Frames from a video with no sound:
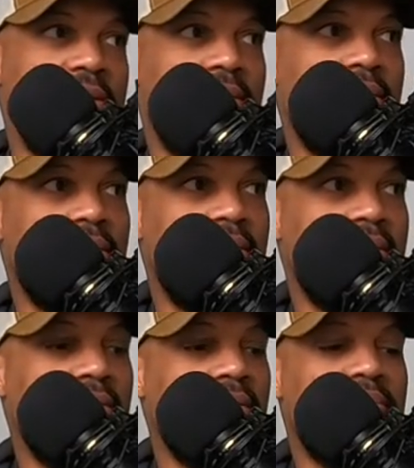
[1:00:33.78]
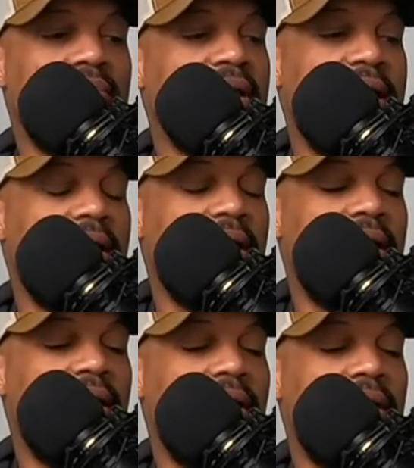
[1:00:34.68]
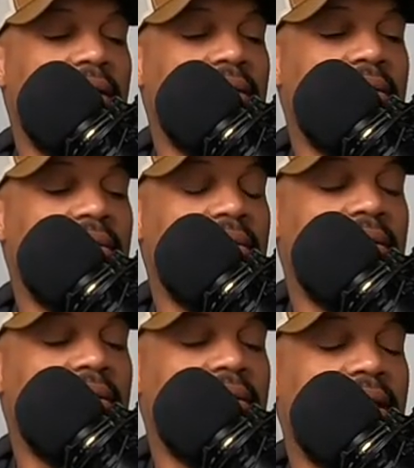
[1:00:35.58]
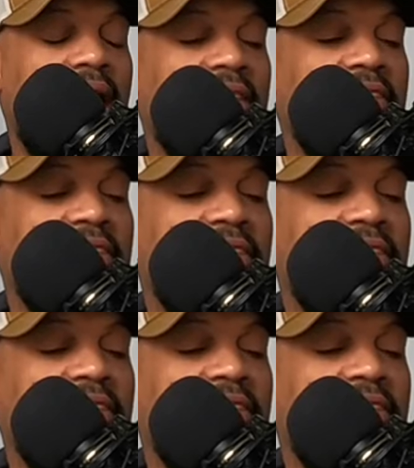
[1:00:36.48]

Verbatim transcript: not Design Right or? Uh, I